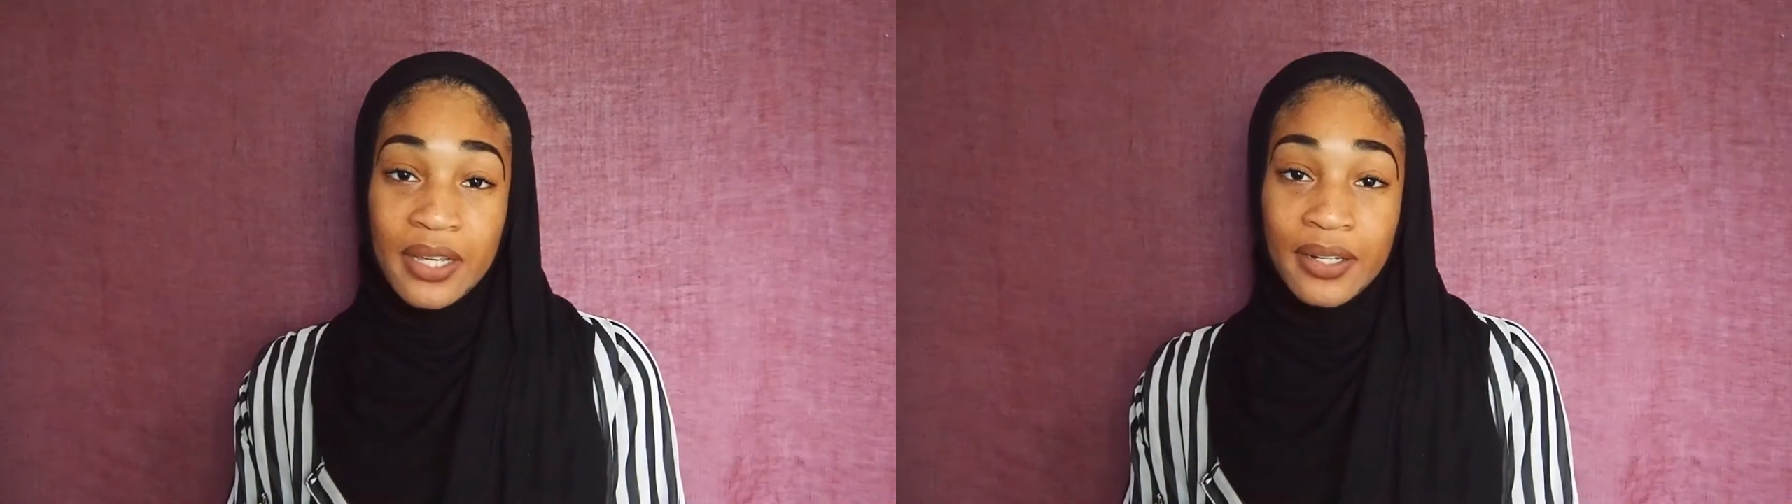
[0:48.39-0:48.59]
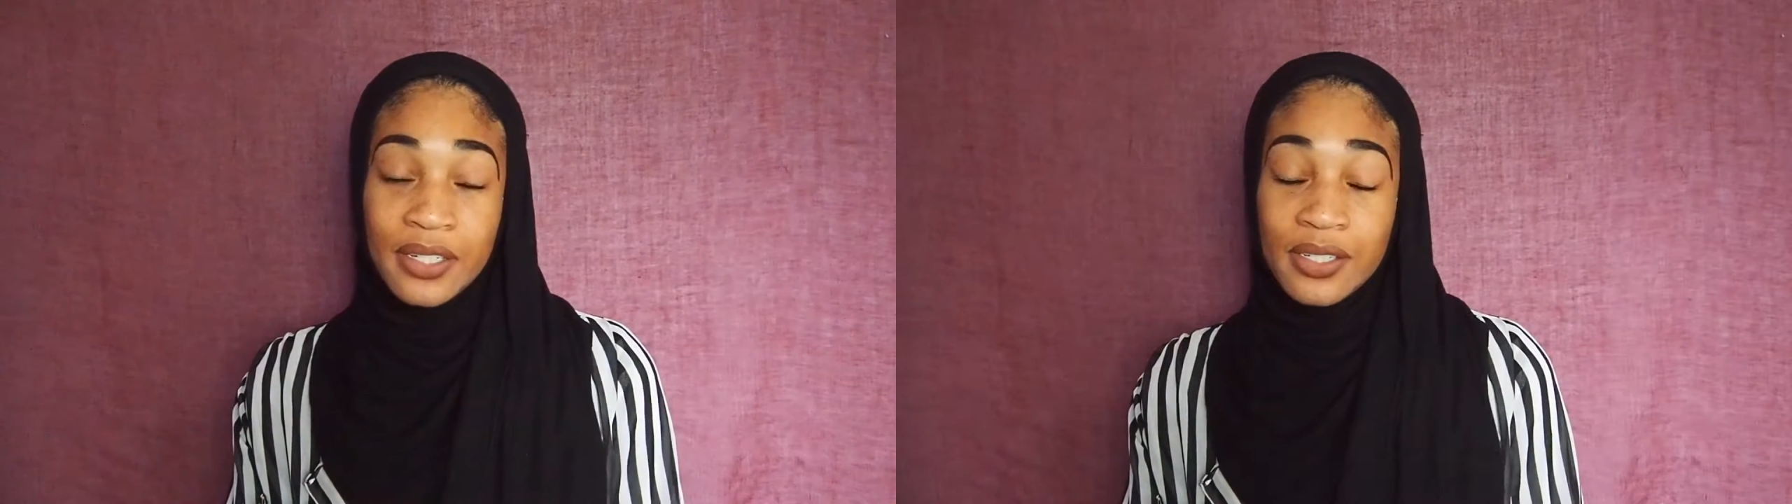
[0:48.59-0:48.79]

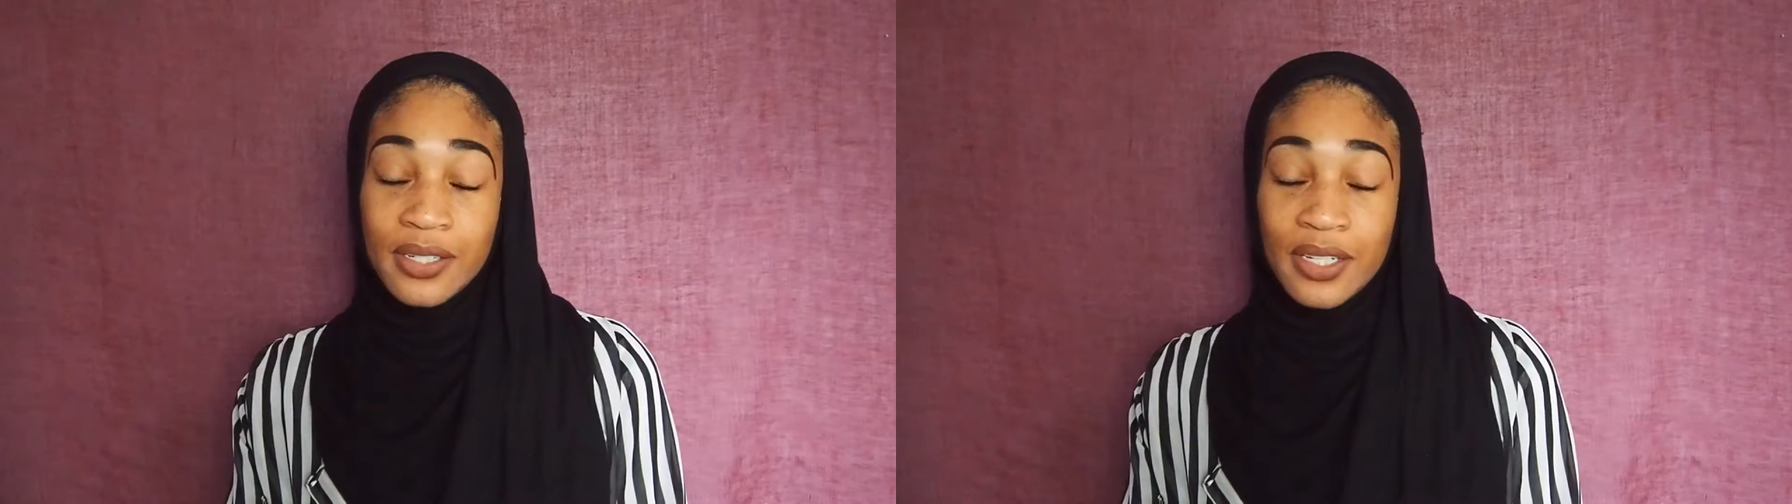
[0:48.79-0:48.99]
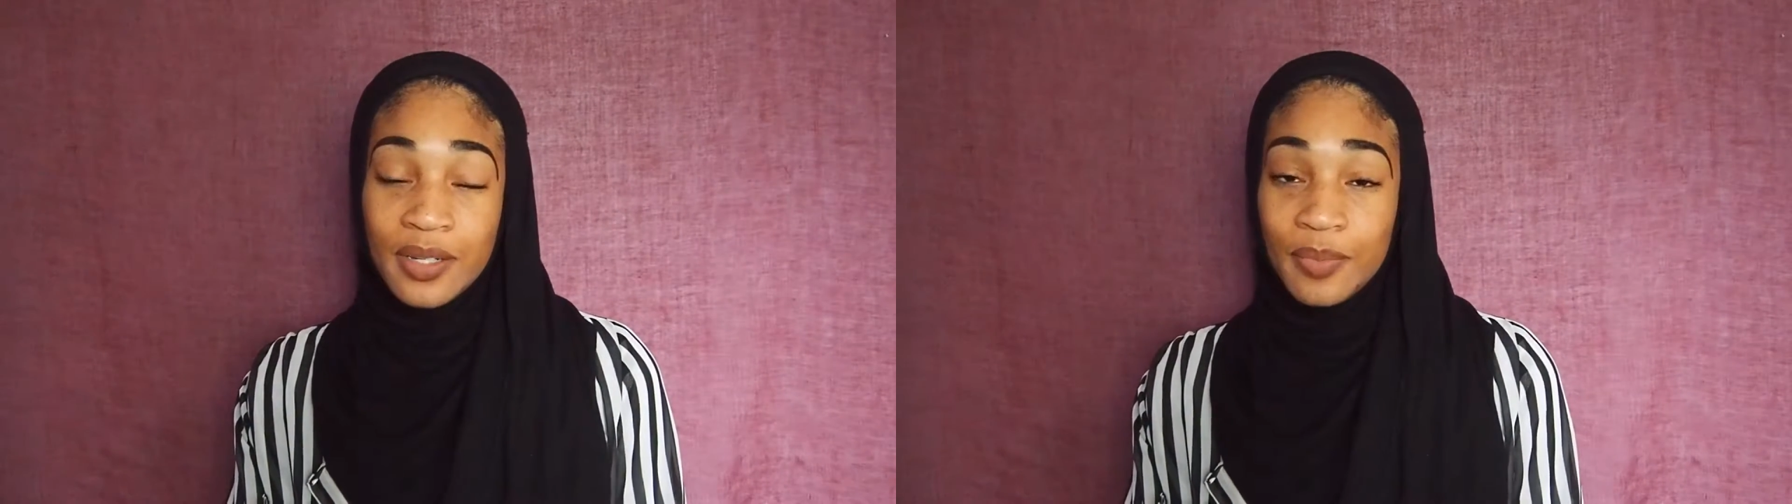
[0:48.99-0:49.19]

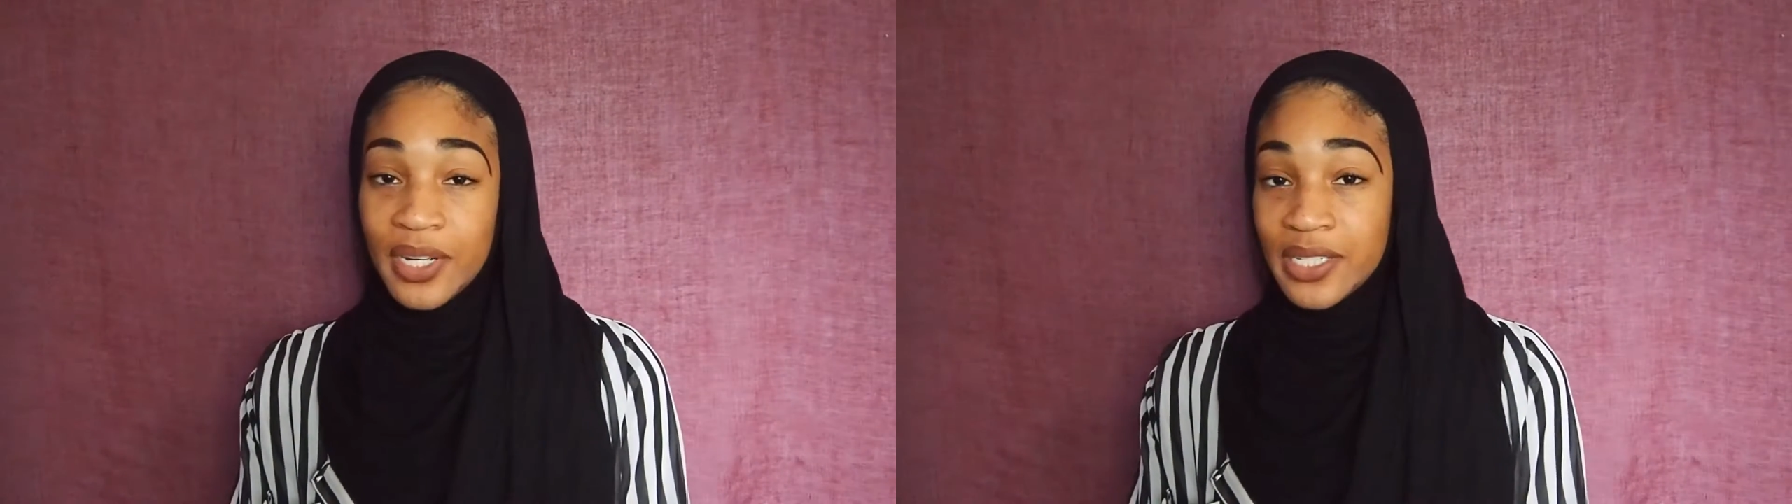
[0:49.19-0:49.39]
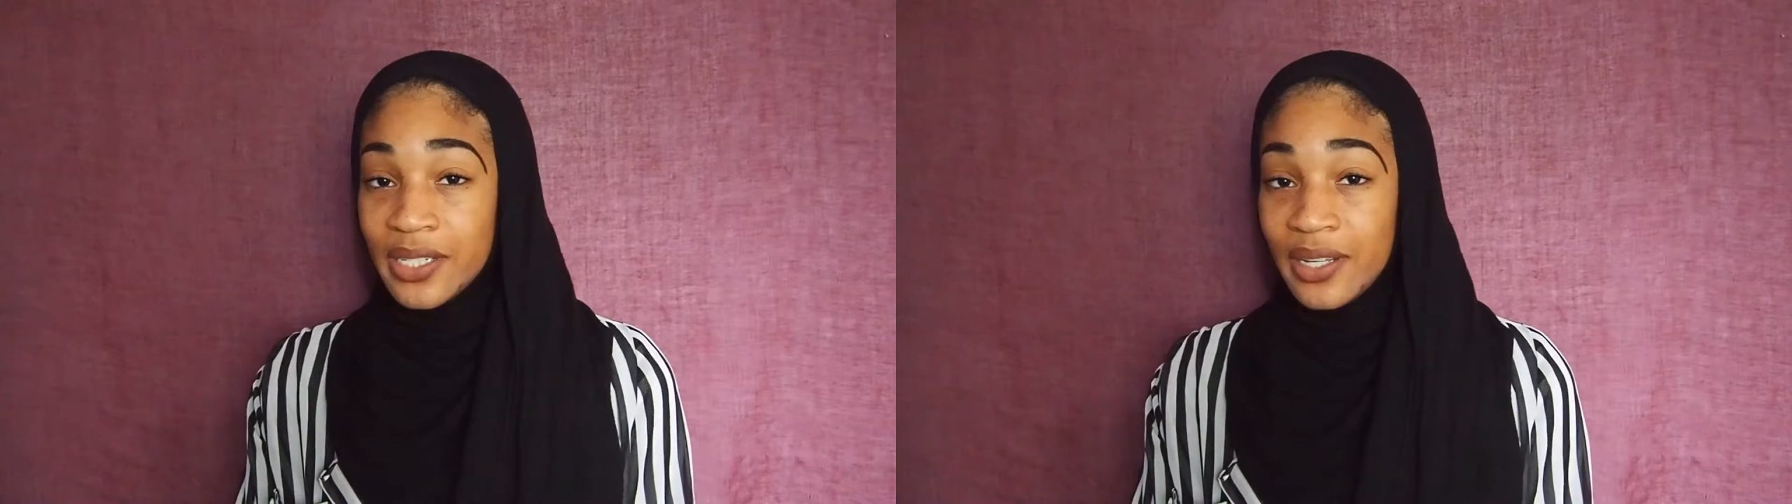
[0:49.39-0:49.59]
conditioned it,
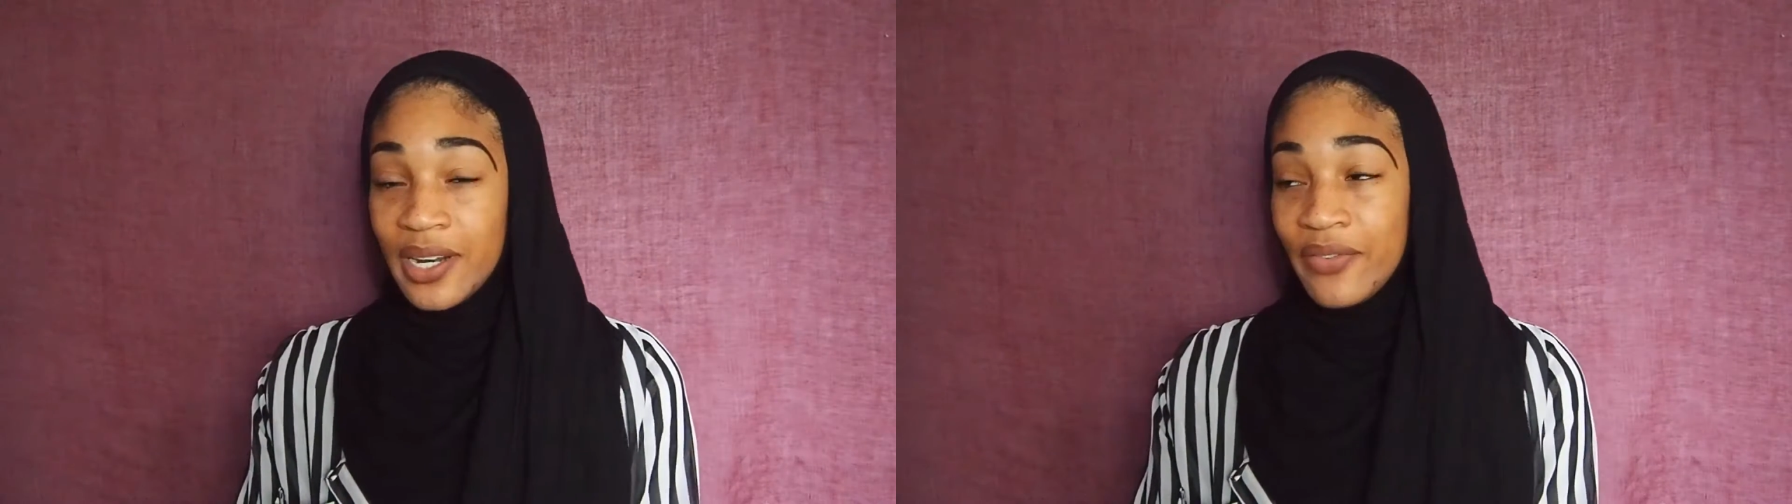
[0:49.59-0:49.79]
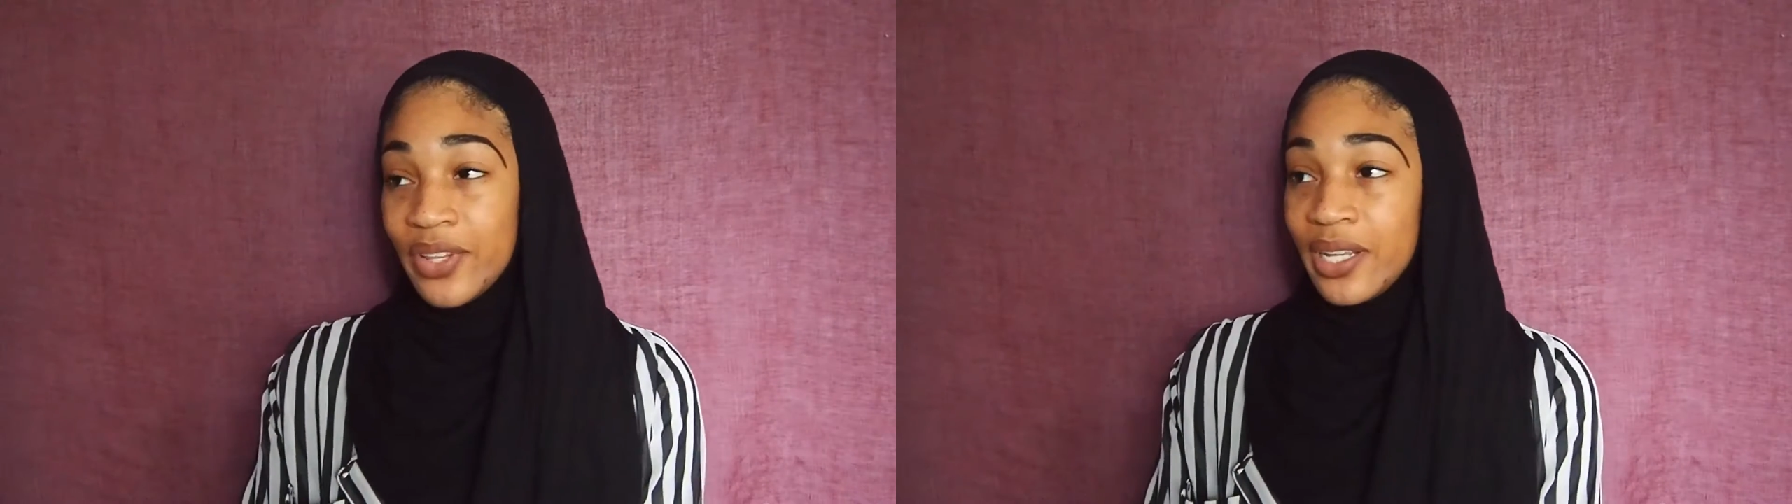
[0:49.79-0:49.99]
pressed it,
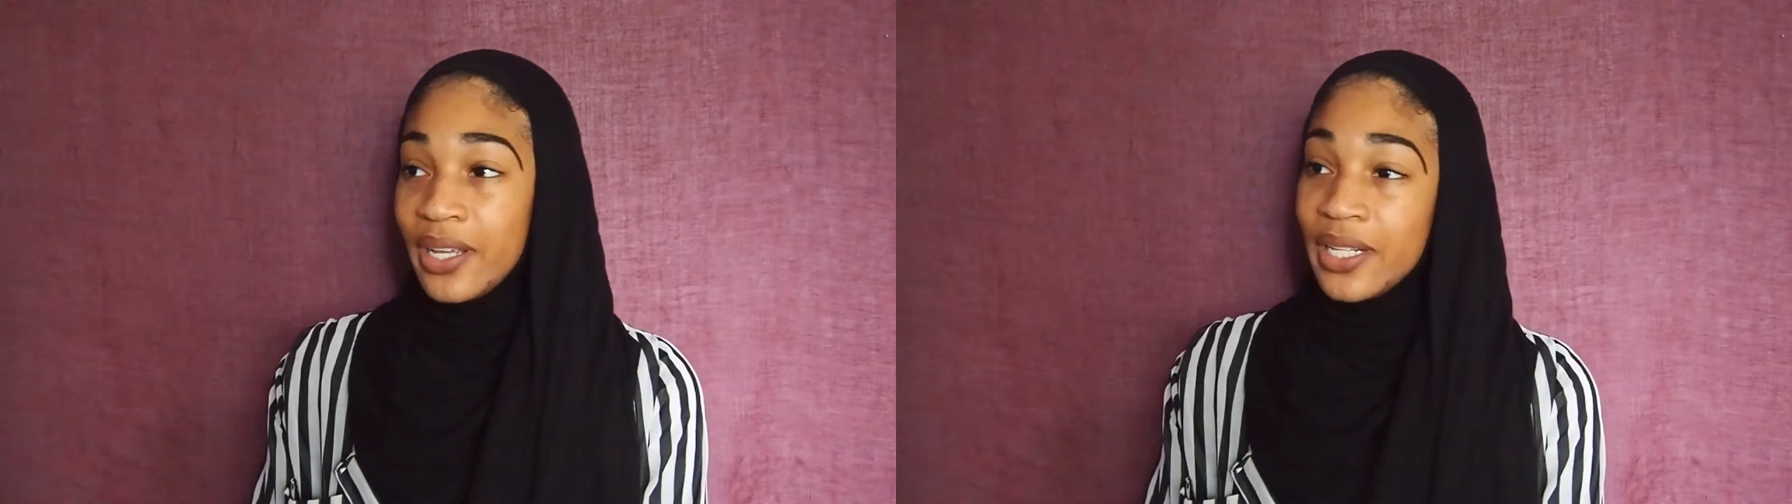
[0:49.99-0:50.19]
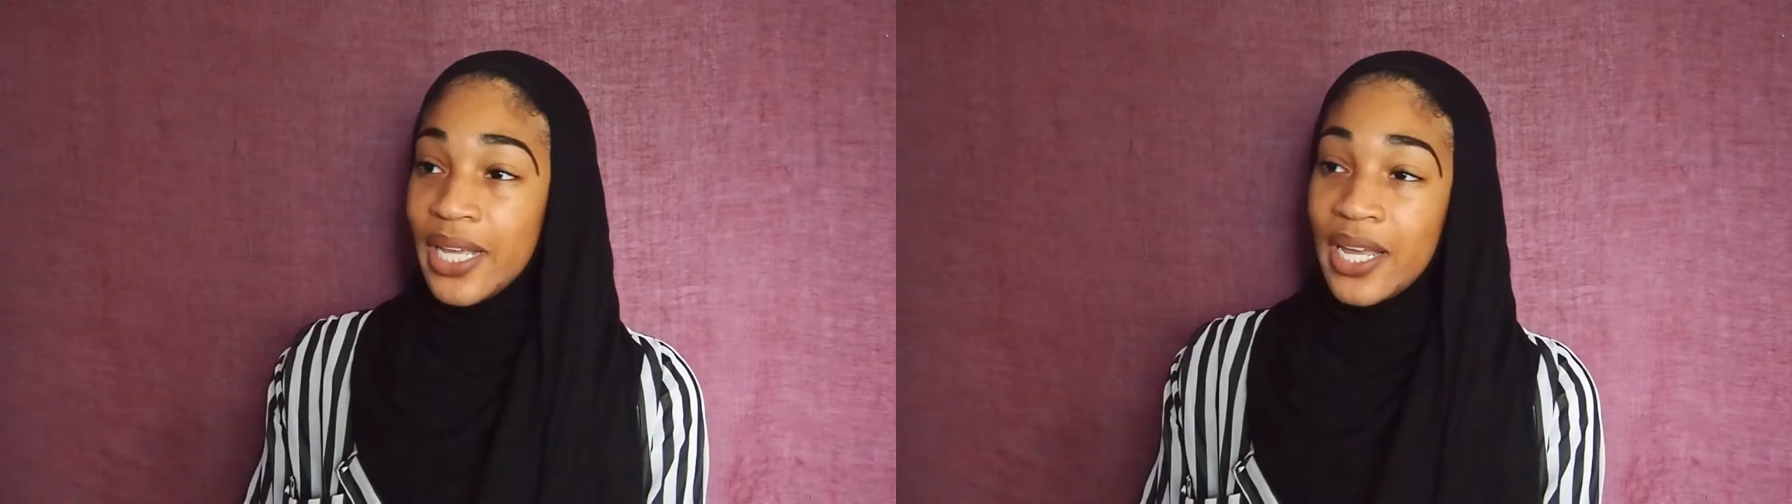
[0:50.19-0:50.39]
everything
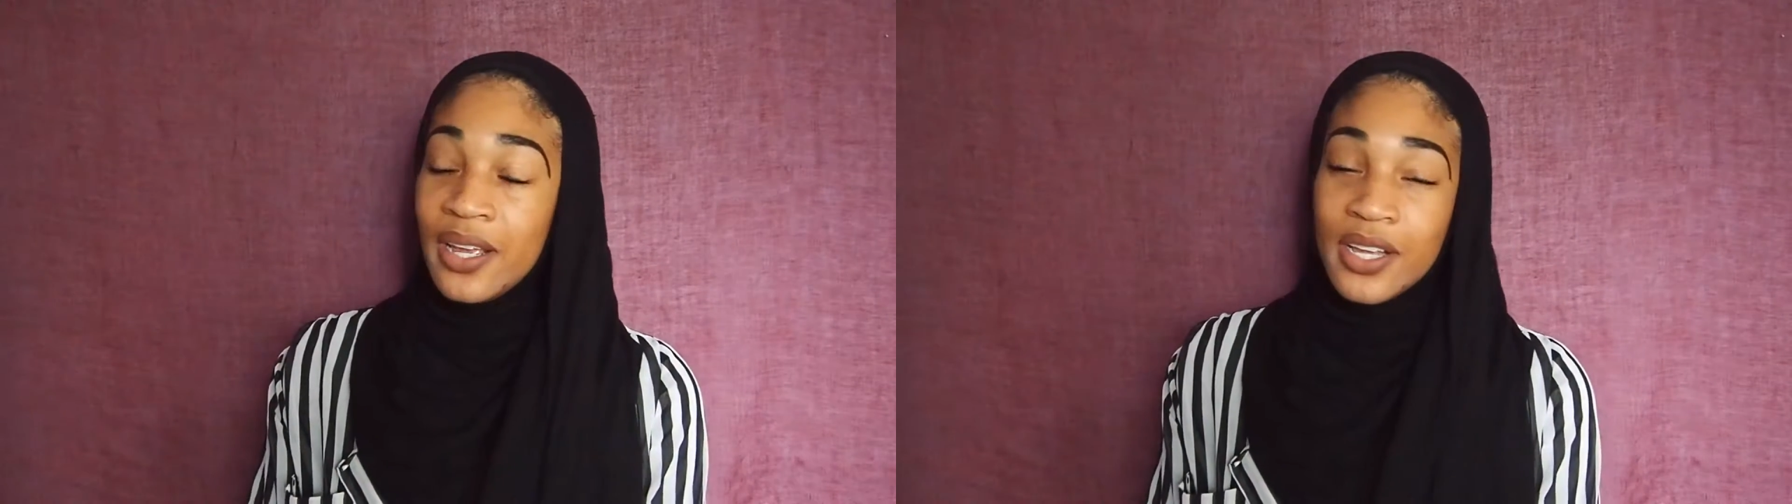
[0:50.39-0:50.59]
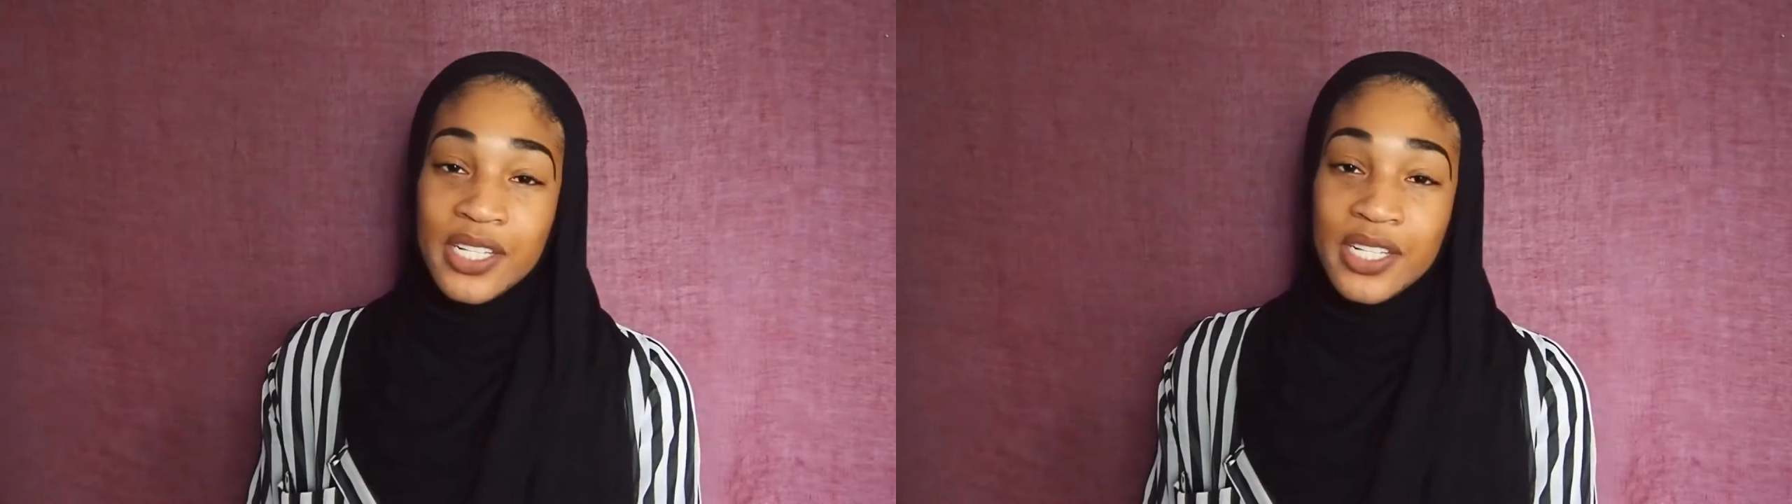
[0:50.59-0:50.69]
like that.